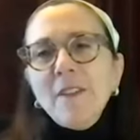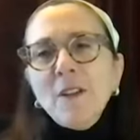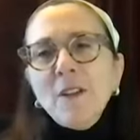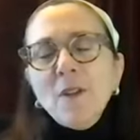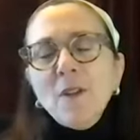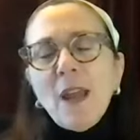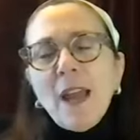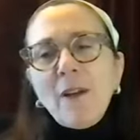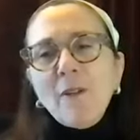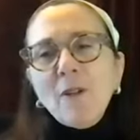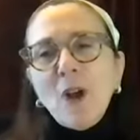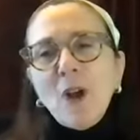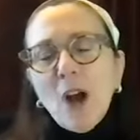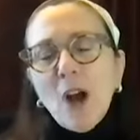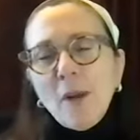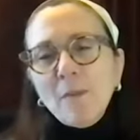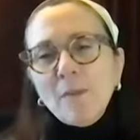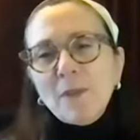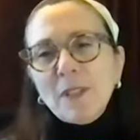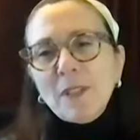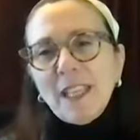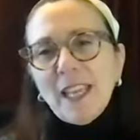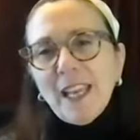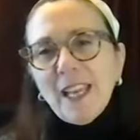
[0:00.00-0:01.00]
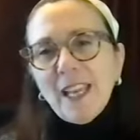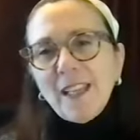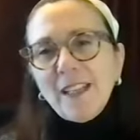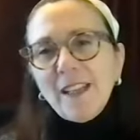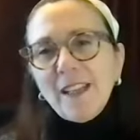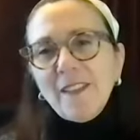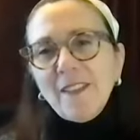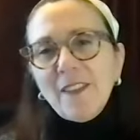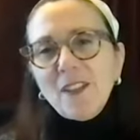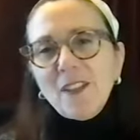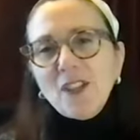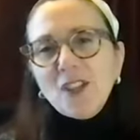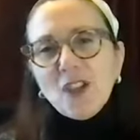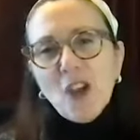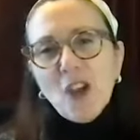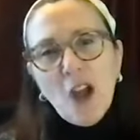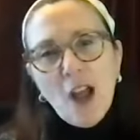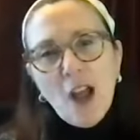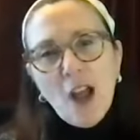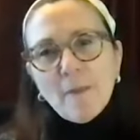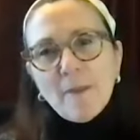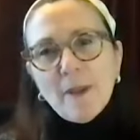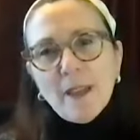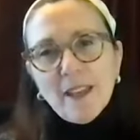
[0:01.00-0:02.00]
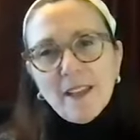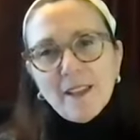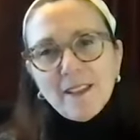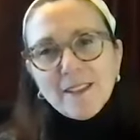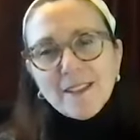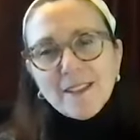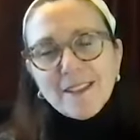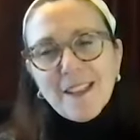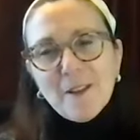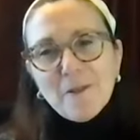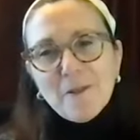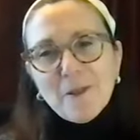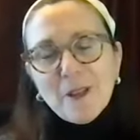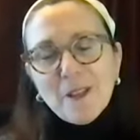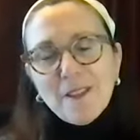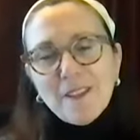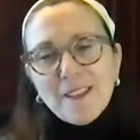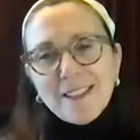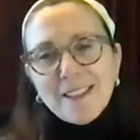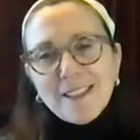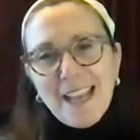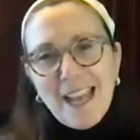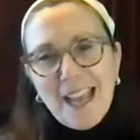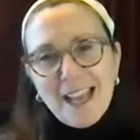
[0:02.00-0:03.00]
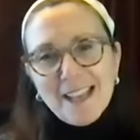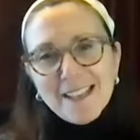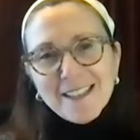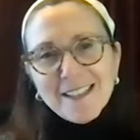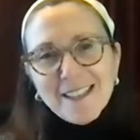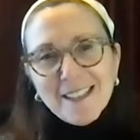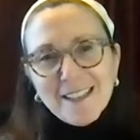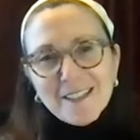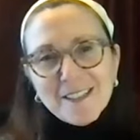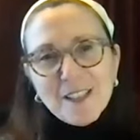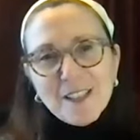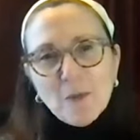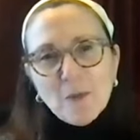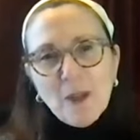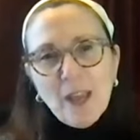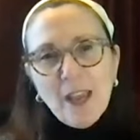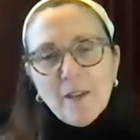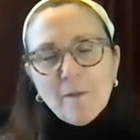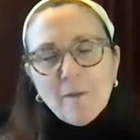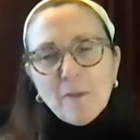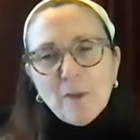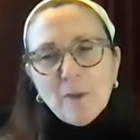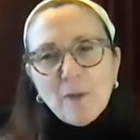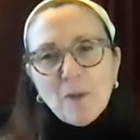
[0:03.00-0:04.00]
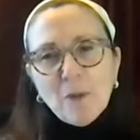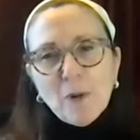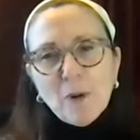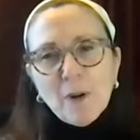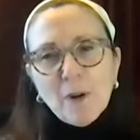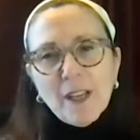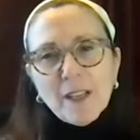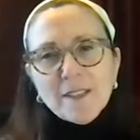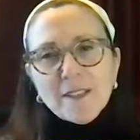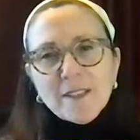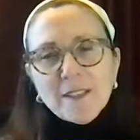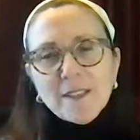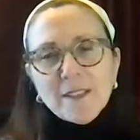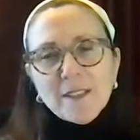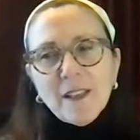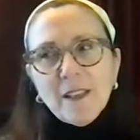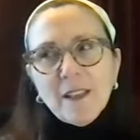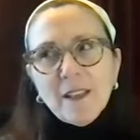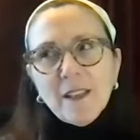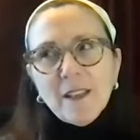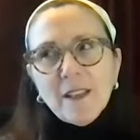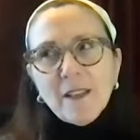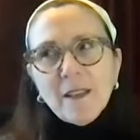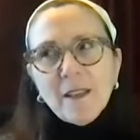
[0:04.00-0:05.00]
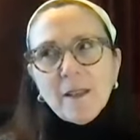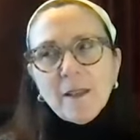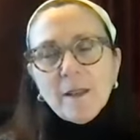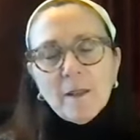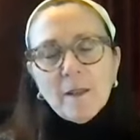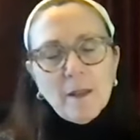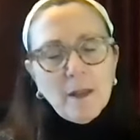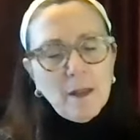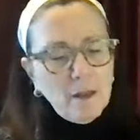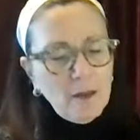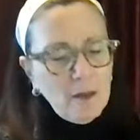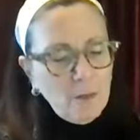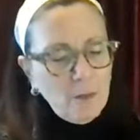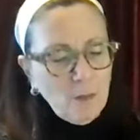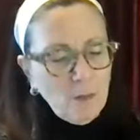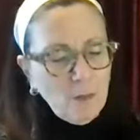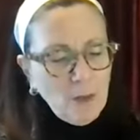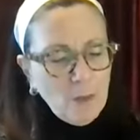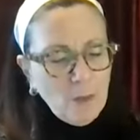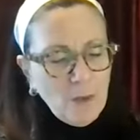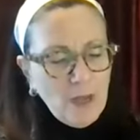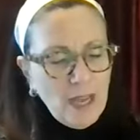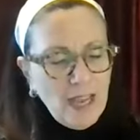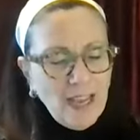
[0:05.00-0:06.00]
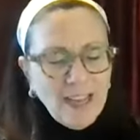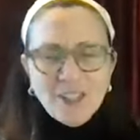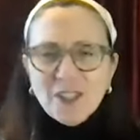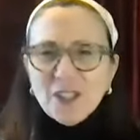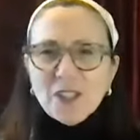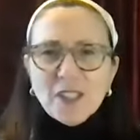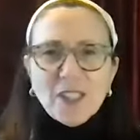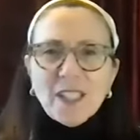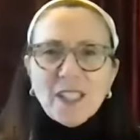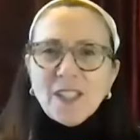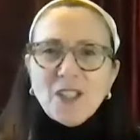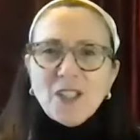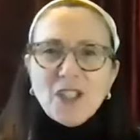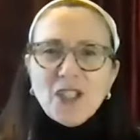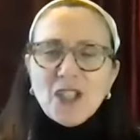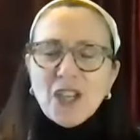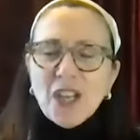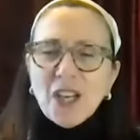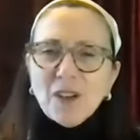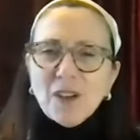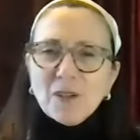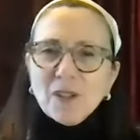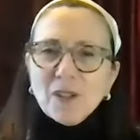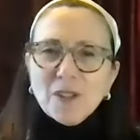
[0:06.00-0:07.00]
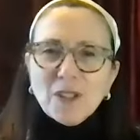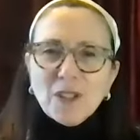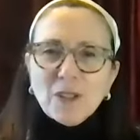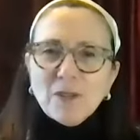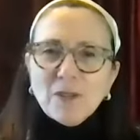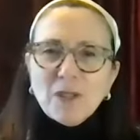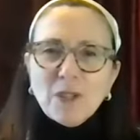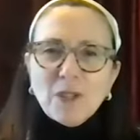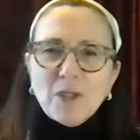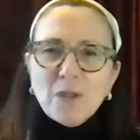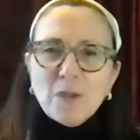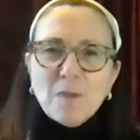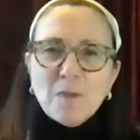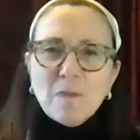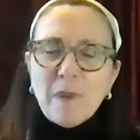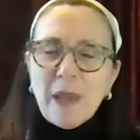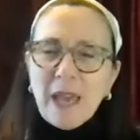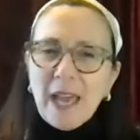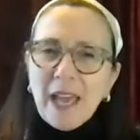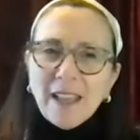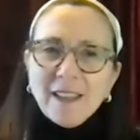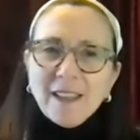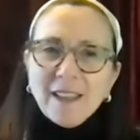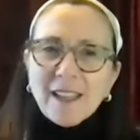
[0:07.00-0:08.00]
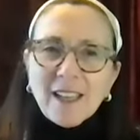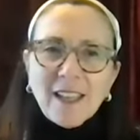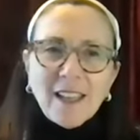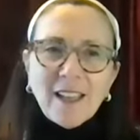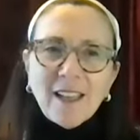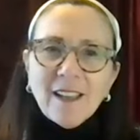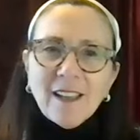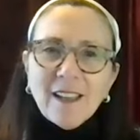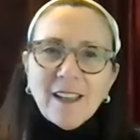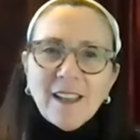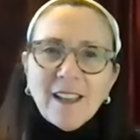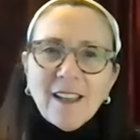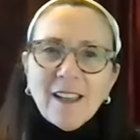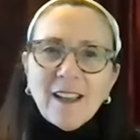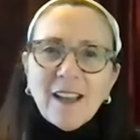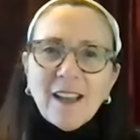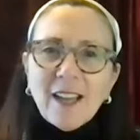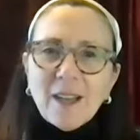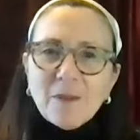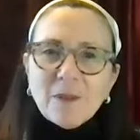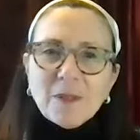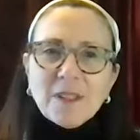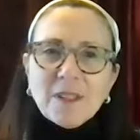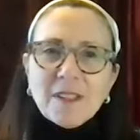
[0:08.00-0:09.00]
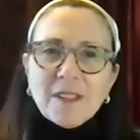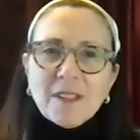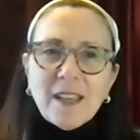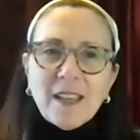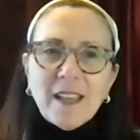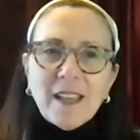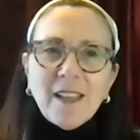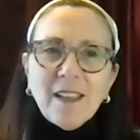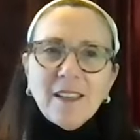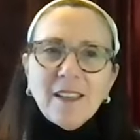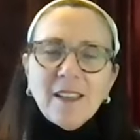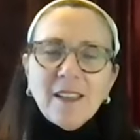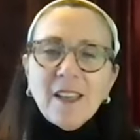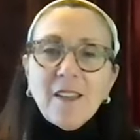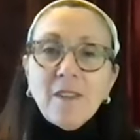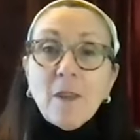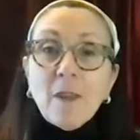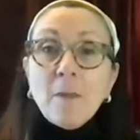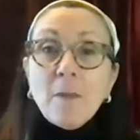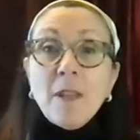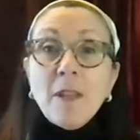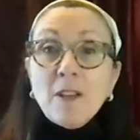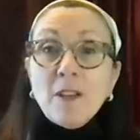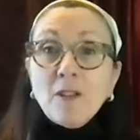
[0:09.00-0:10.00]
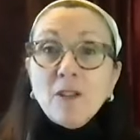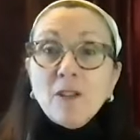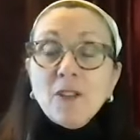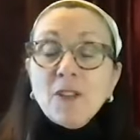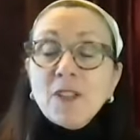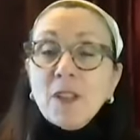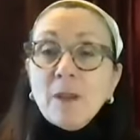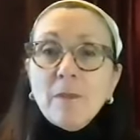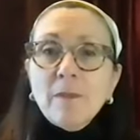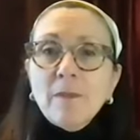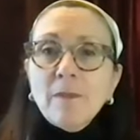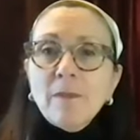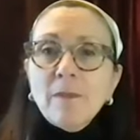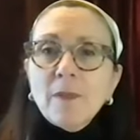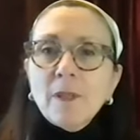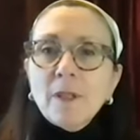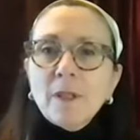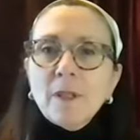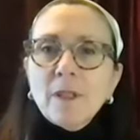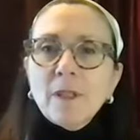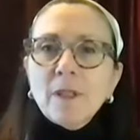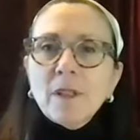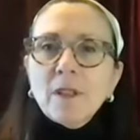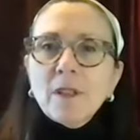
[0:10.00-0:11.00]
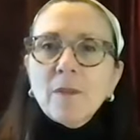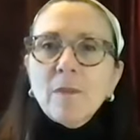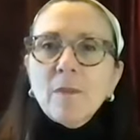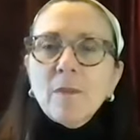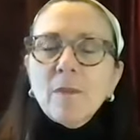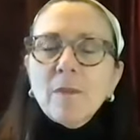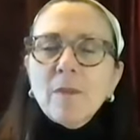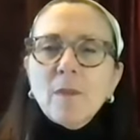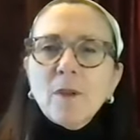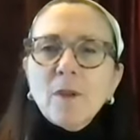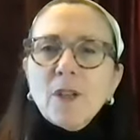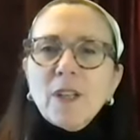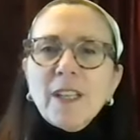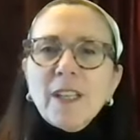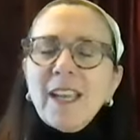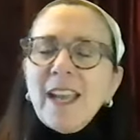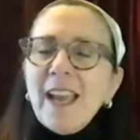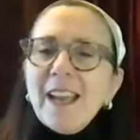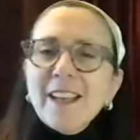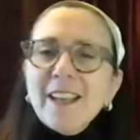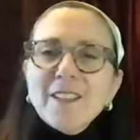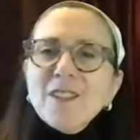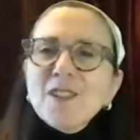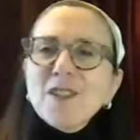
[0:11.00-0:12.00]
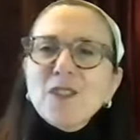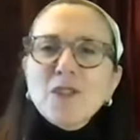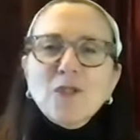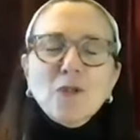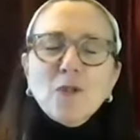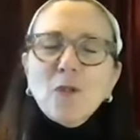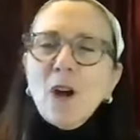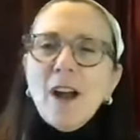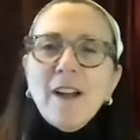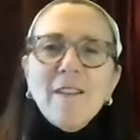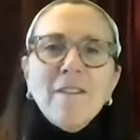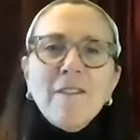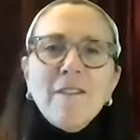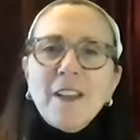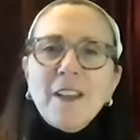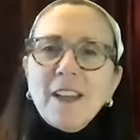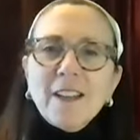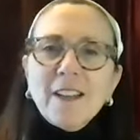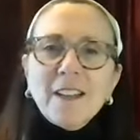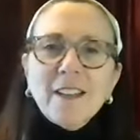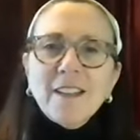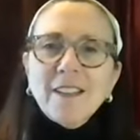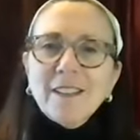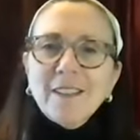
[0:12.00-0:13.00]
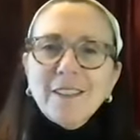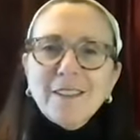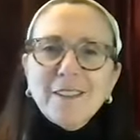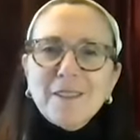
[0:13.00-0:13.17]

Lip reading: how complicated the job is the task is that we have before us, we actually in general don't do too badly, I would say. There are some catastrophic